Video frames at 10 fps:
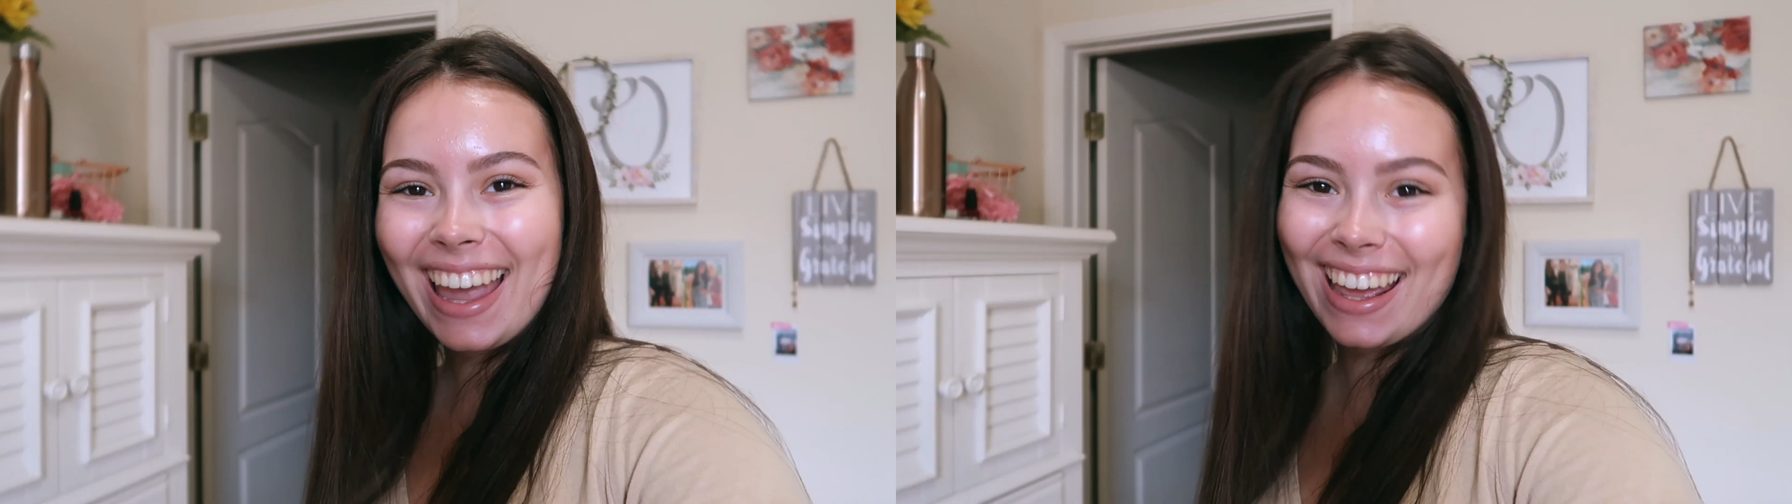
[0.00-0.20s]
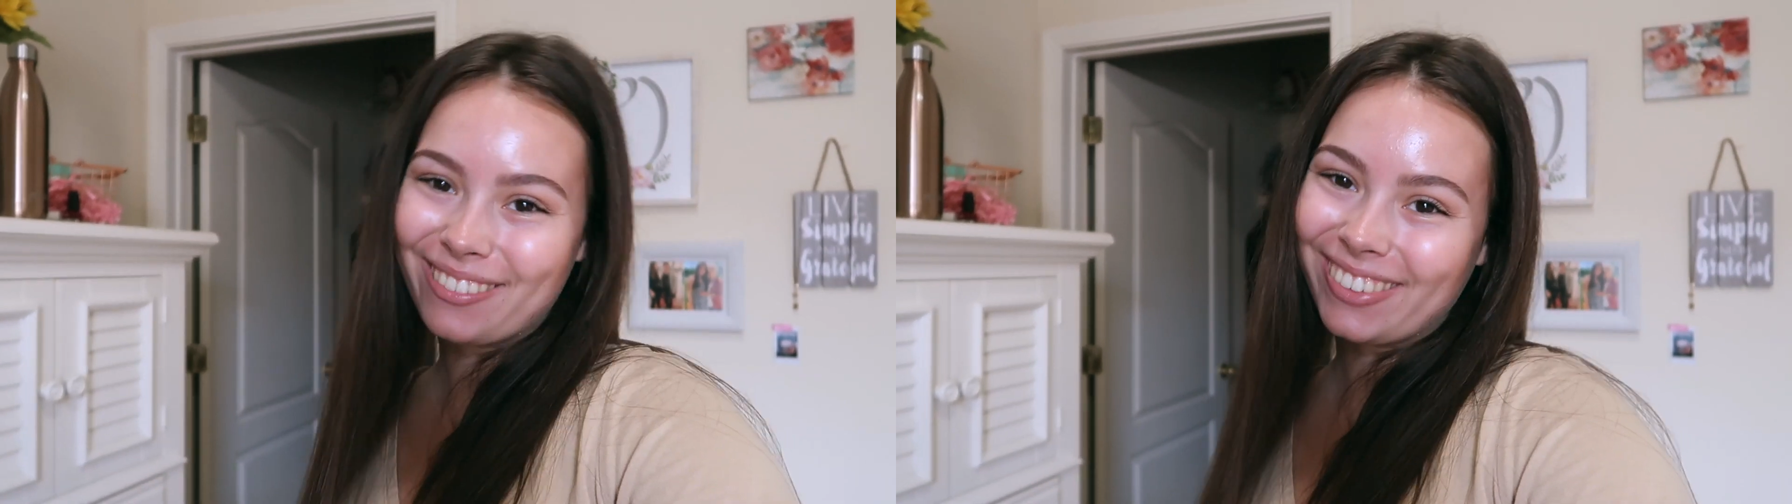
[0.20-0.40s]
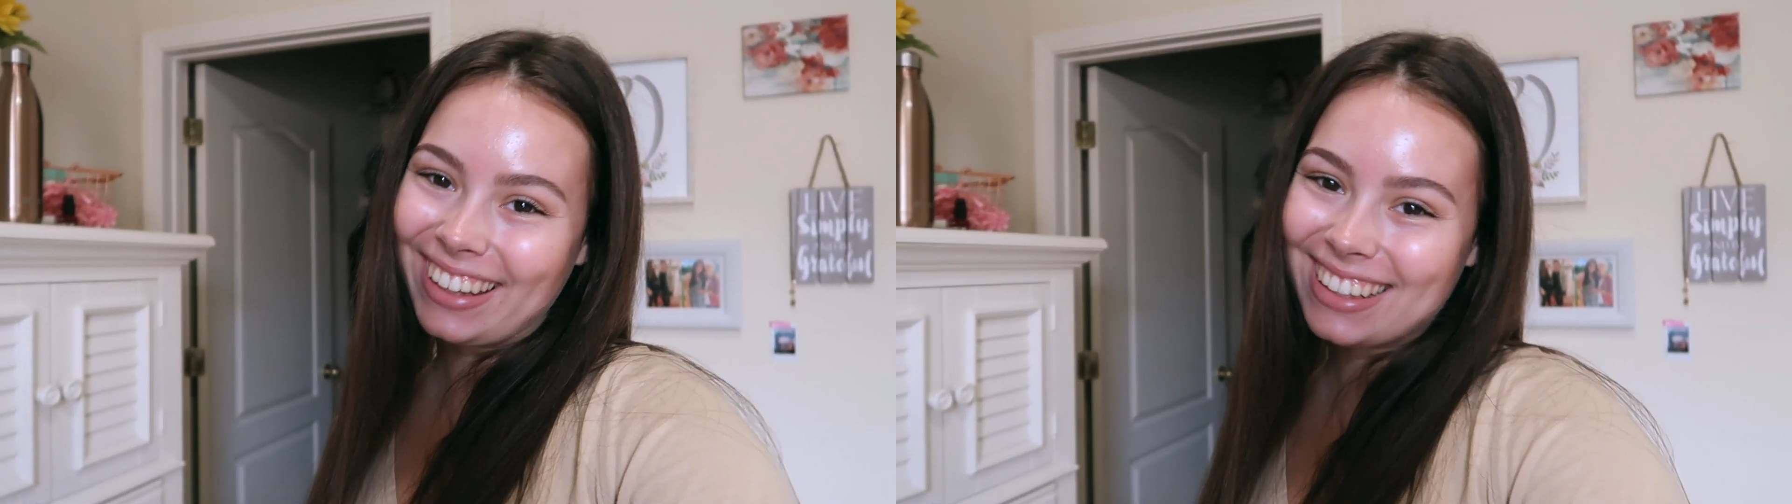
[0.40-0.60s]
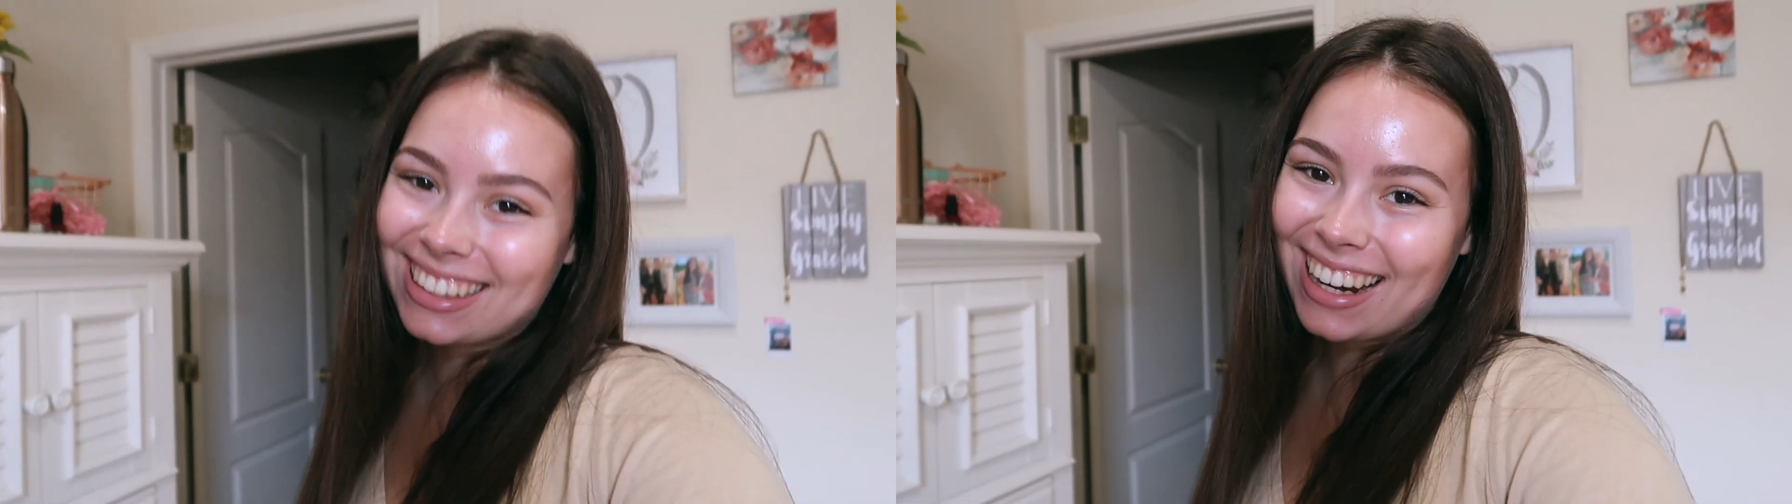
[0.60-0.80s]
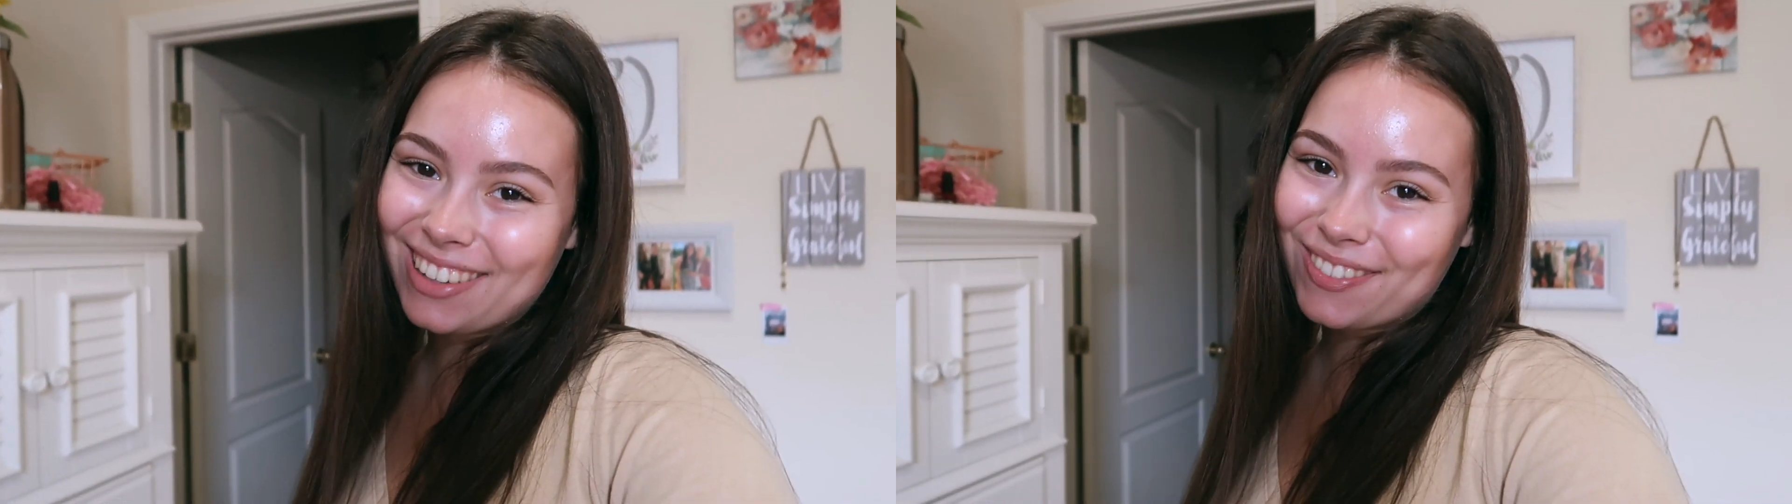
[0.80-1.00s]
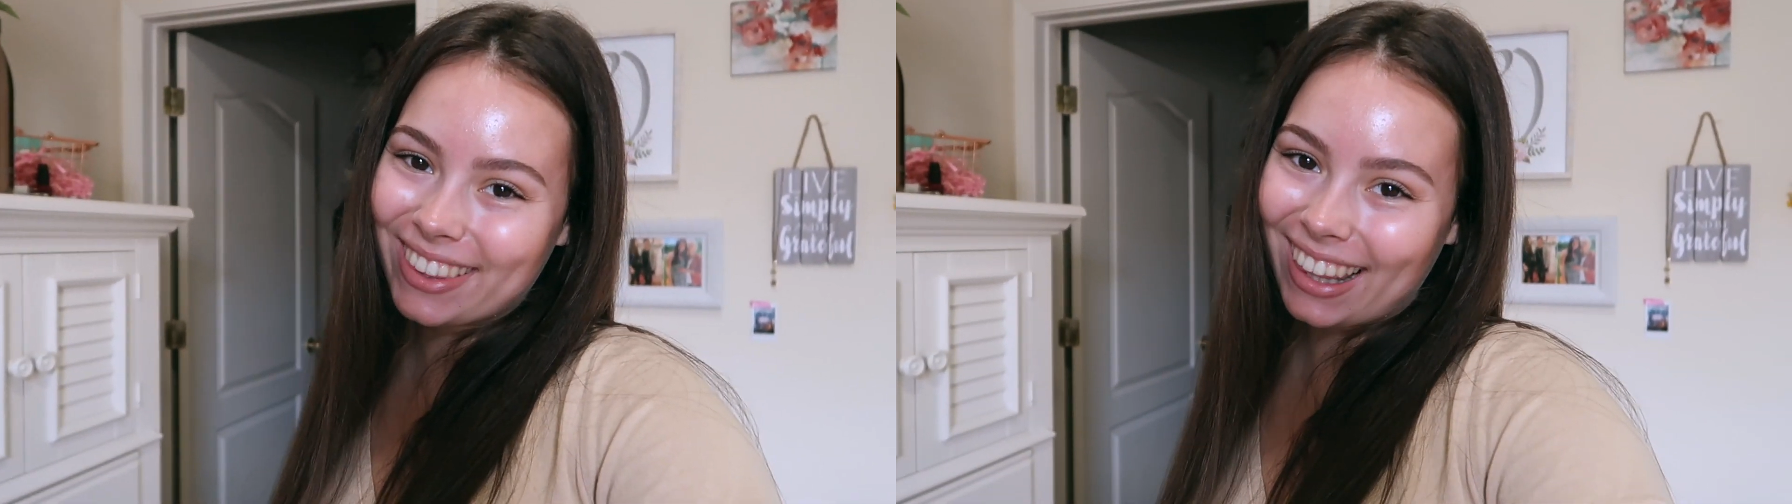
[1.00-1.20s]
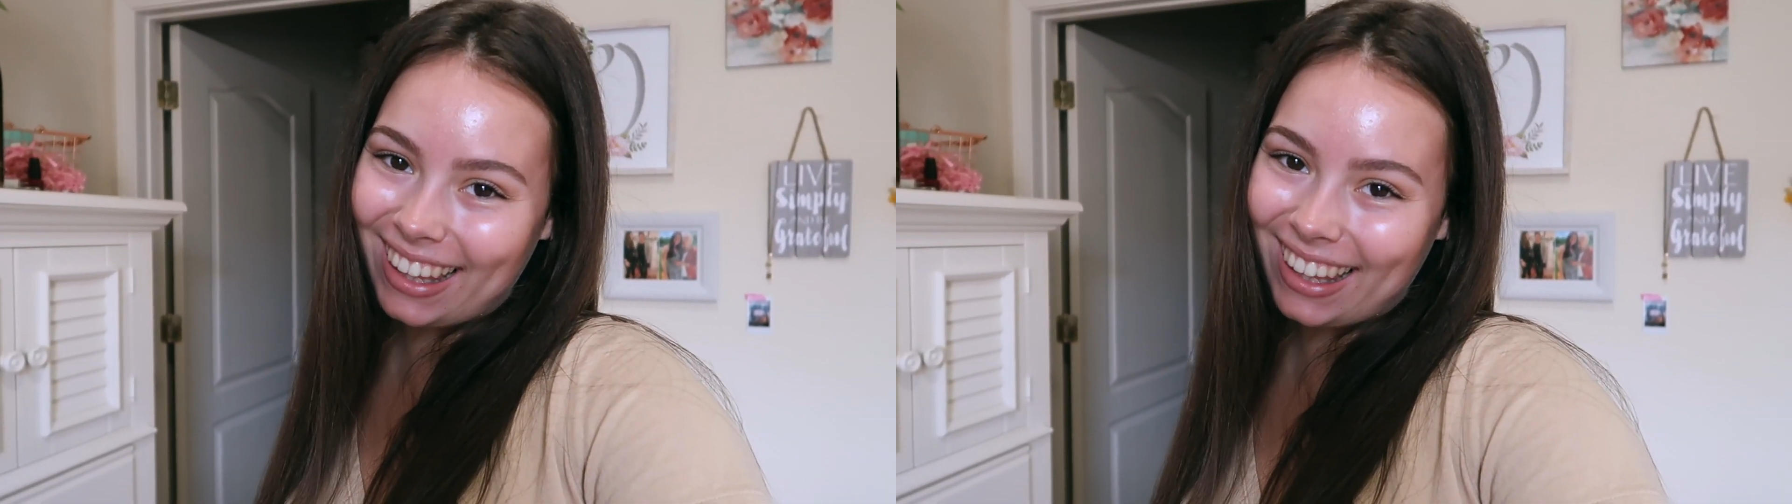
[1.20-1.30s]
and I'm really excited for the